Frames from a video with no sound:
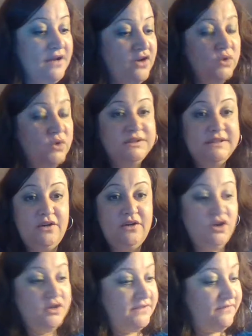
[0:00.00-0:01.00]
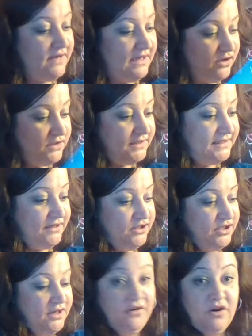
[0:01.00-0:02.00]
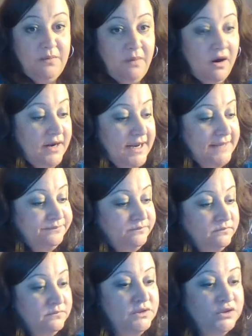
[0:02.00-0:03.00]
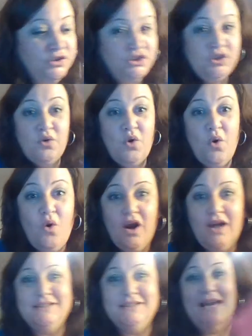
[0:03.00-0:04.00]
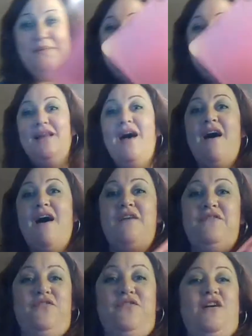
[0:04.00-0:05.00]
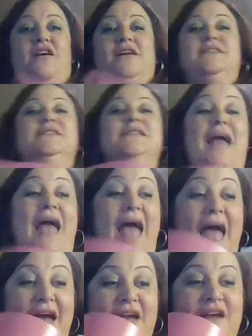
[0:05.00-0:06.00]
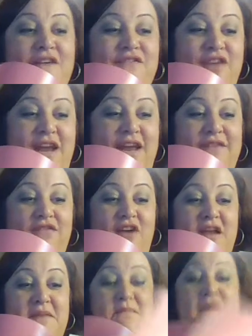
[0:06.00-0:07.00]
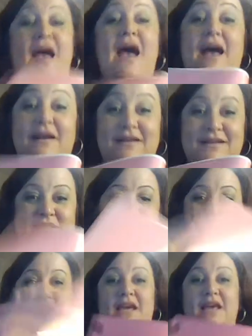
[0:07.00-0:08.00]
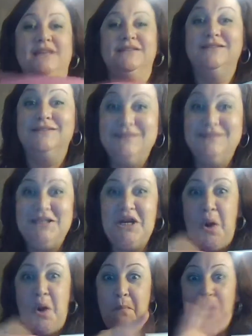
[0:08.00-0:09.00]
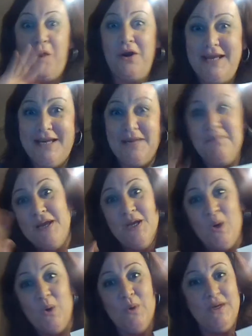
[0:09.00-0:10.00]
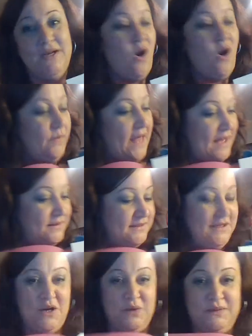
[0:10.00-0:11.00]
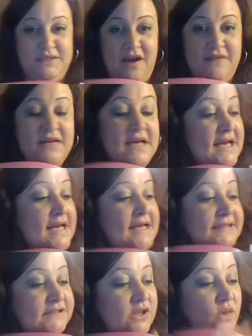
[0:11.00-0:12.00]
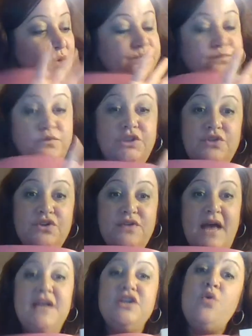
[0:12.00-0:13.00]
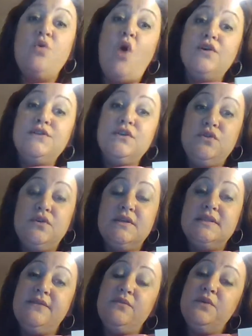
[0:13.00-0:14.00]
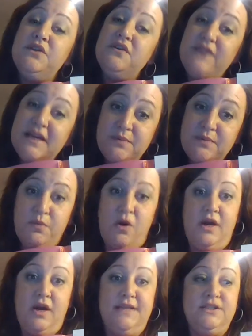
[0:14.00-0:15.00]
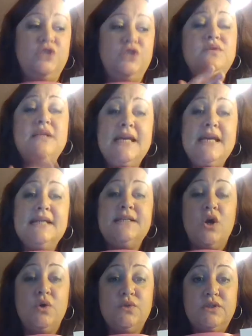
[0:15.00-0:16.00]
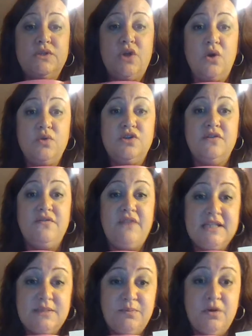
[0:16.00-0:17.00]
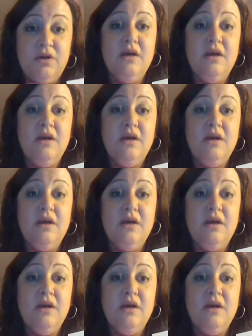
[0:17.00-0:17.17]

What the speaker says: goes in her section of her party. So of course, I would love for every front and back to be, partied and bingoed and all that, stuff. So you do that. And you also do this even with your Facebook parties. You need to Hostess Coach your Facebook